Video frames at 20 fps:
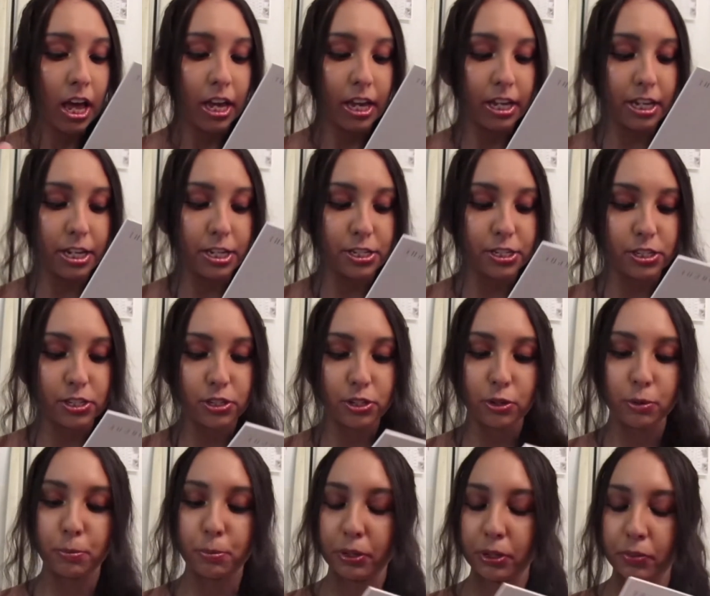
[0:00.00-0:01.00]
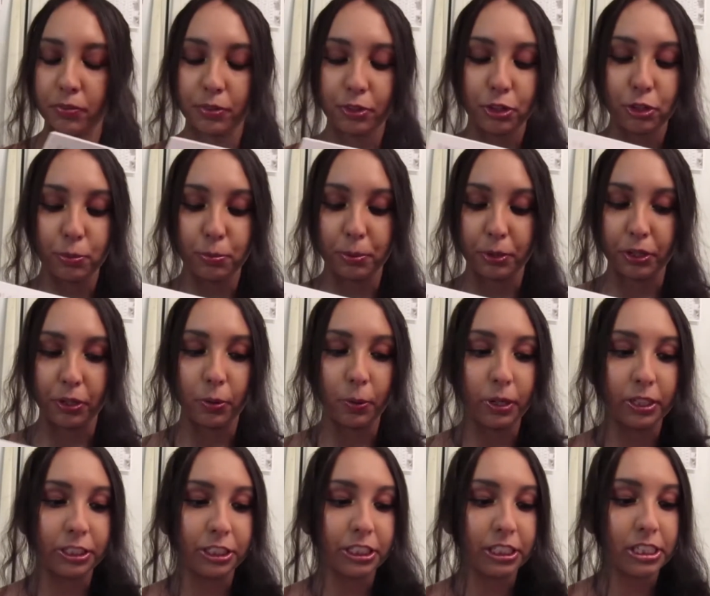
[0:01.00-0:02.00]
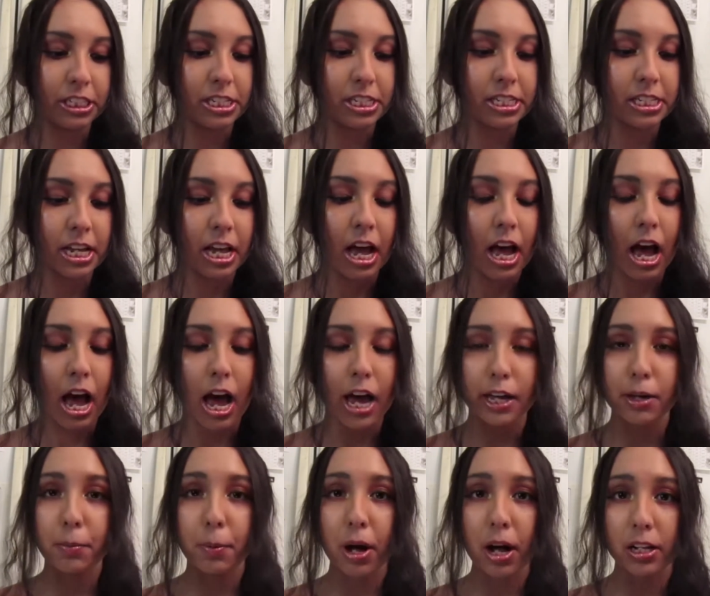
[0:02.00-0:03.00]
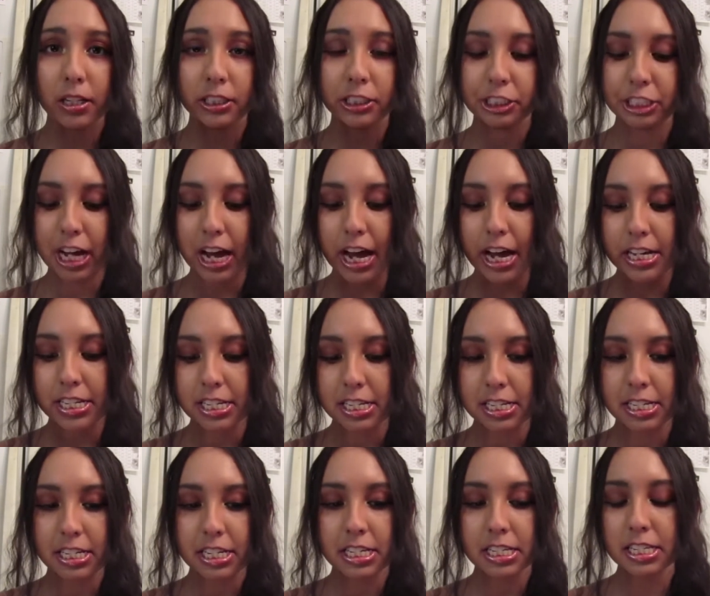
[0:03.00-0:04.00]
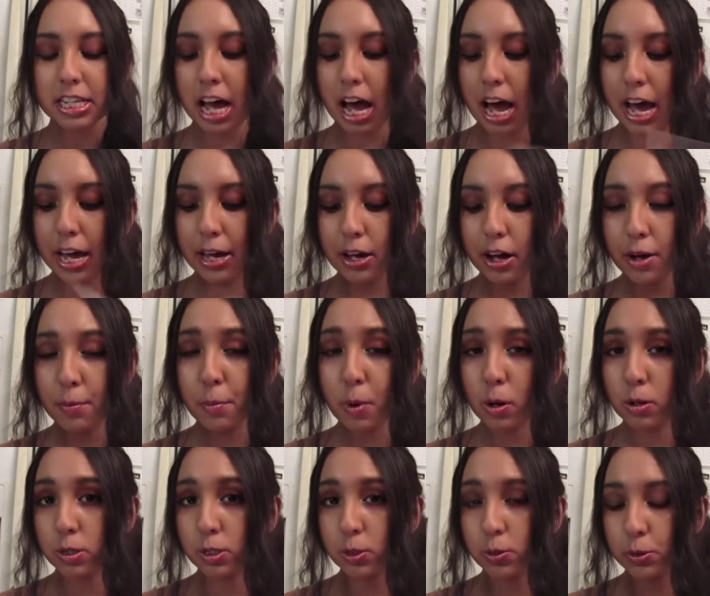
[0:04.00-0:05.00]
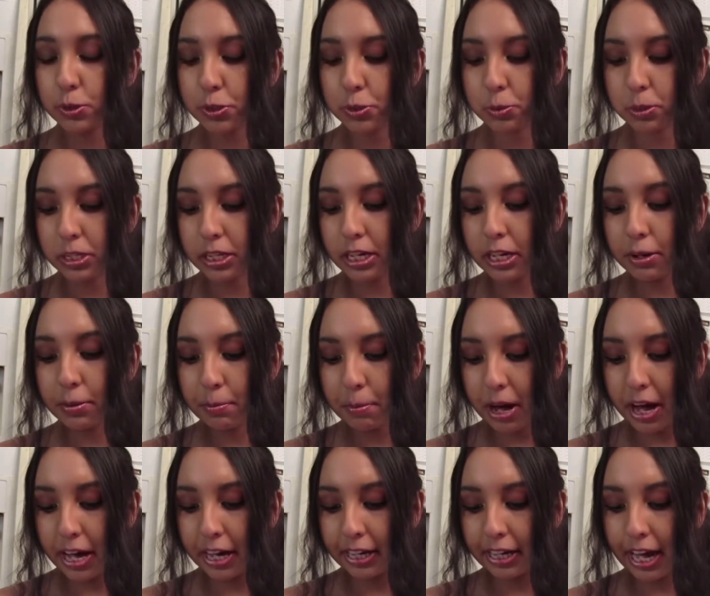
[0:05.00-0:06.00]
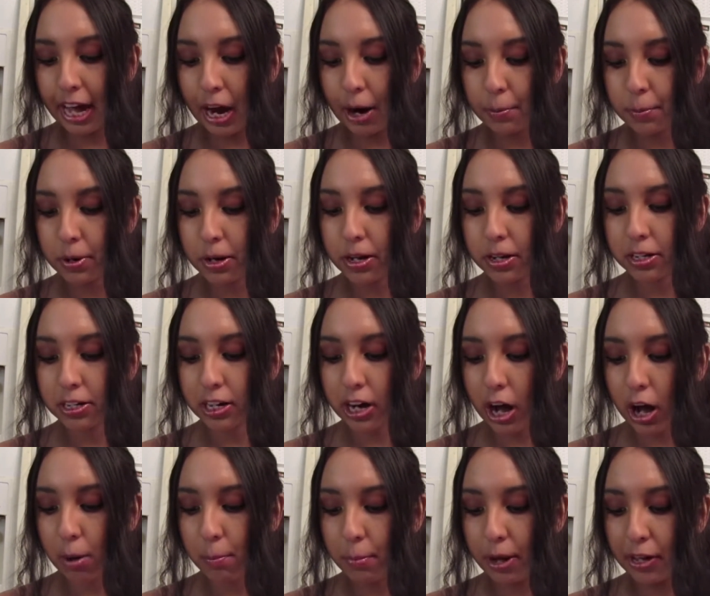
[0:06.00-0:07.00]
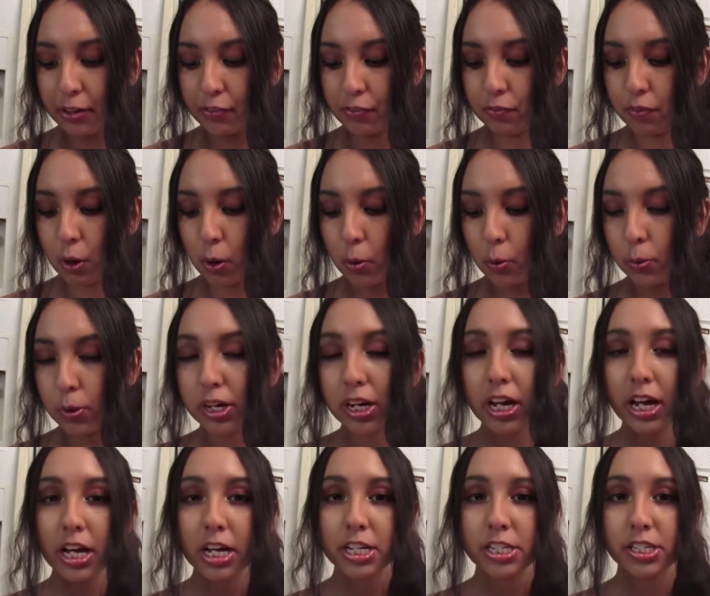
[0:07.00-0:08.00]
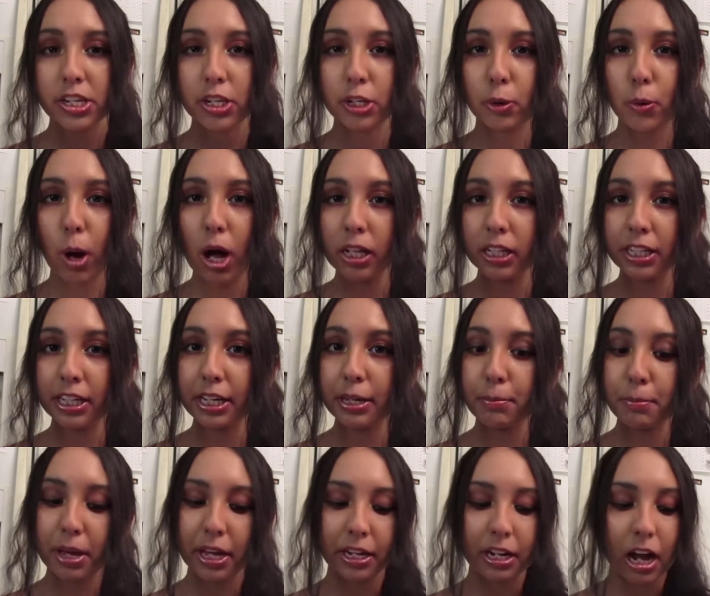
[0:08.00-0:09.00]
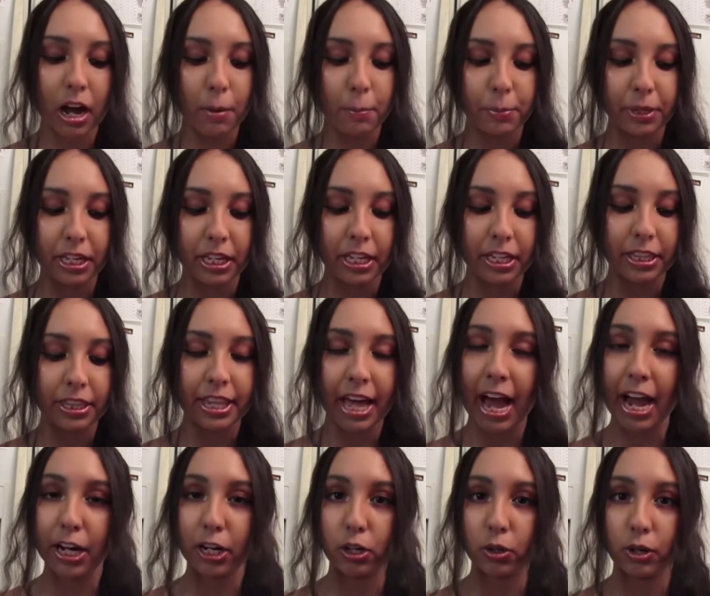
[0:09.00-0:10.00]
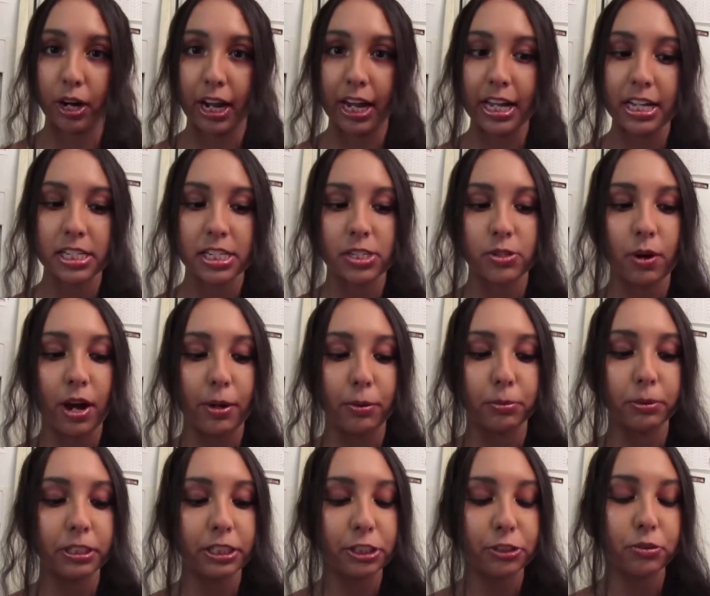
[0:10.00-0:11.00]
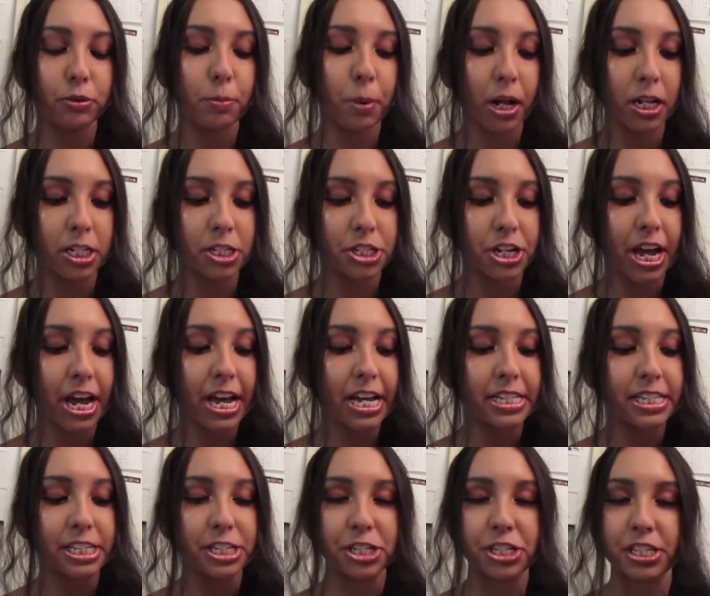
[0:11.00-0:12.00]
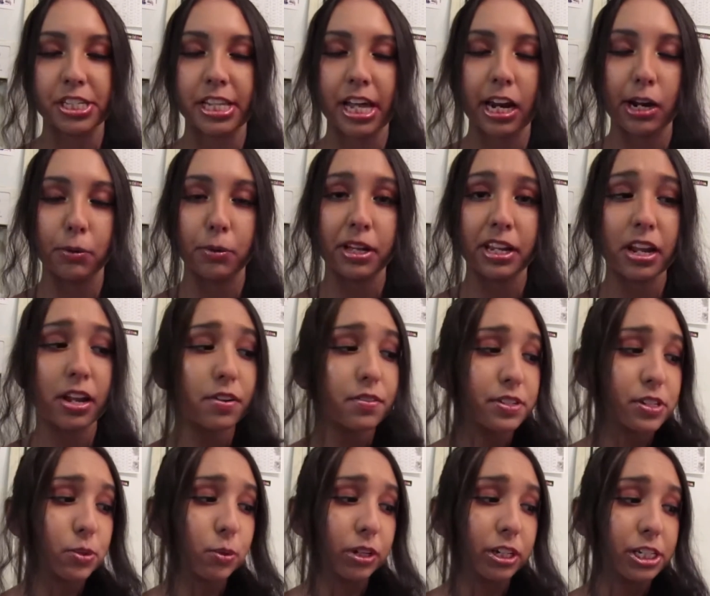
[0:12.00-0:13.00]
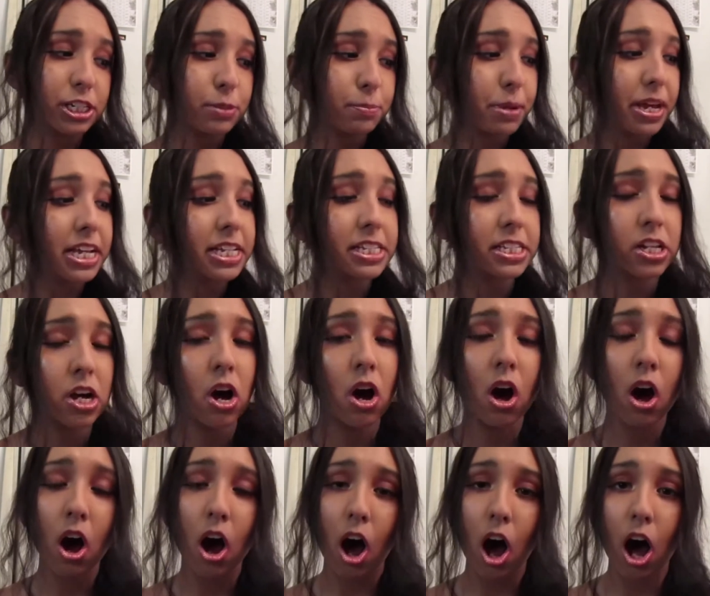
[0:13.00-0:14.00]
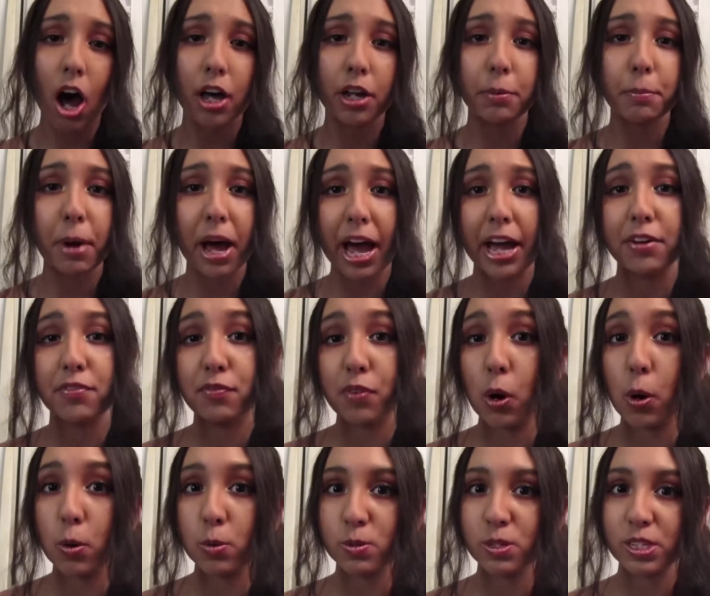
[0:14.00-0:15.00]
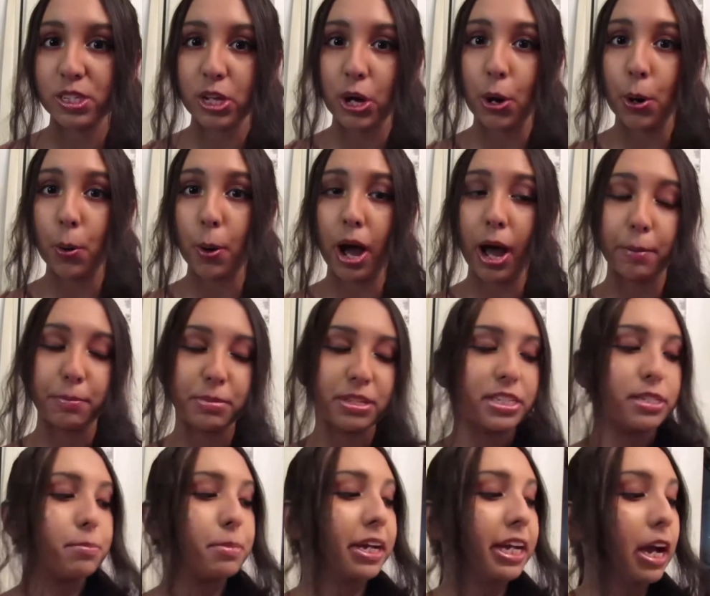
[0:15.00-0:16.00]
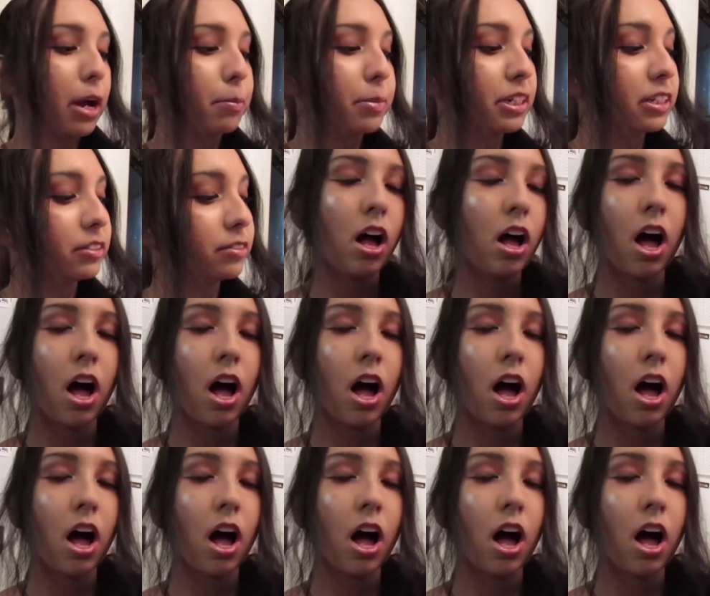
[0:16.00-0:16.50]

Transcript: It is super duper gorgeous. I apologize. It's because I am also using my camera, not my phone. So the quality may not be that great. So I really do apologize. It's just that I ran out of storage space on my phone, so I'm using my camera.